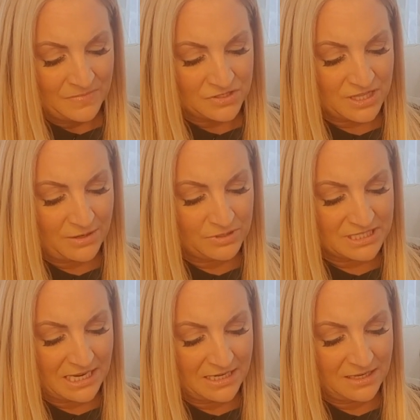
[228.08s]
So they were
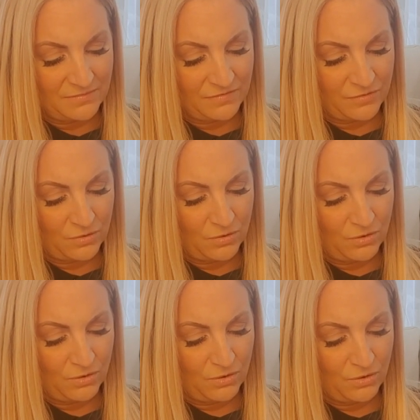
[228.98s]
selling them
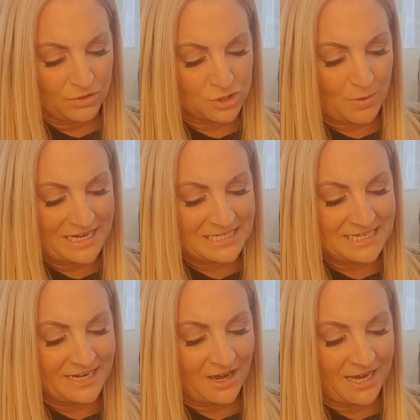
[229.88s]
for
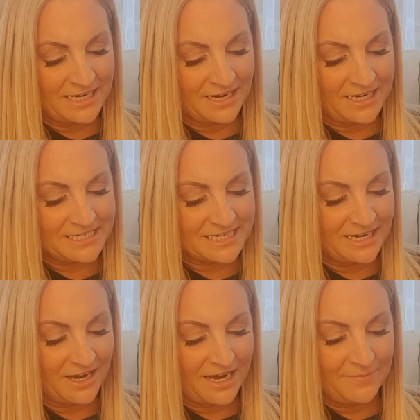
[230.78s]

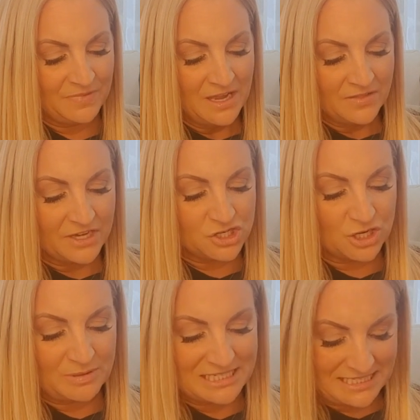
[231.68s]
£29.99. They should
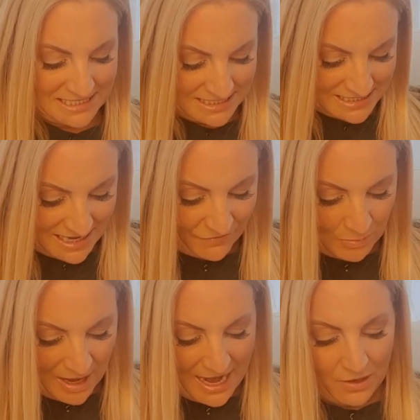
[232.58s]
have been
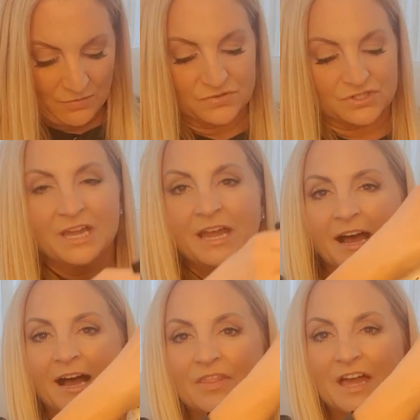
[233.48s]
£67.
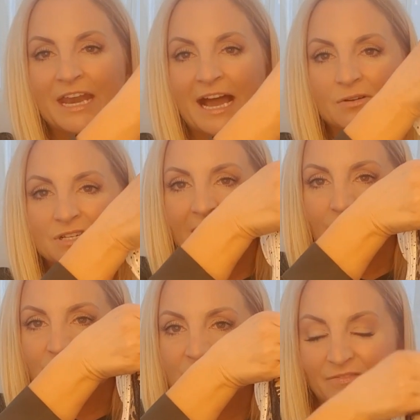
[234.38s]
They're now down
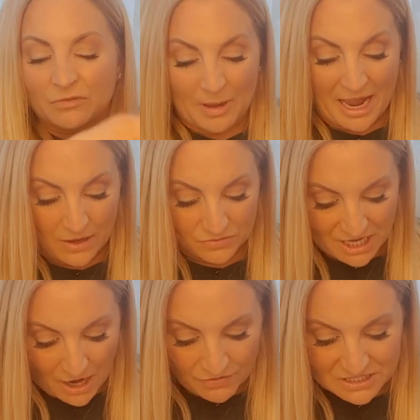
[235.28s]
to £7.
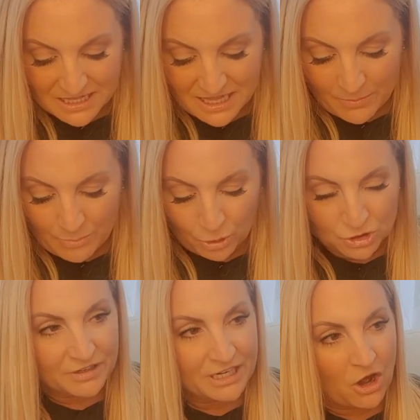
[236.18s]
Now, obviously, they're
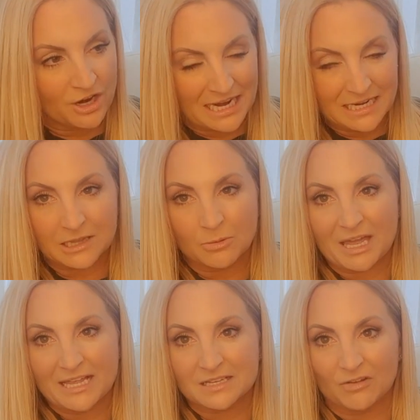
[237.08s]
bordering on a little
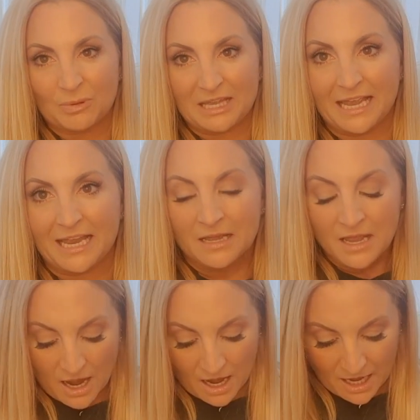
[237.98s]
bit of being
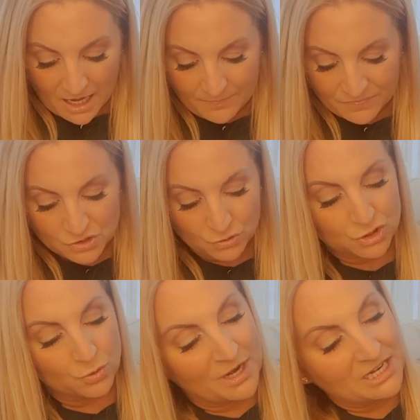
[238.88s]
sort
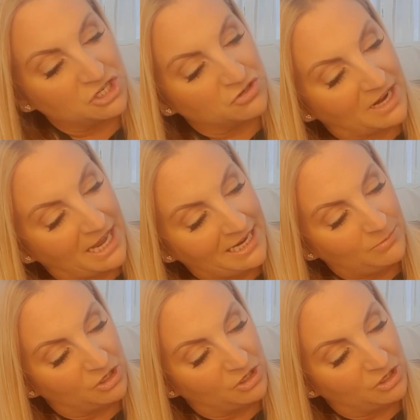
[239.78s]
of wintry,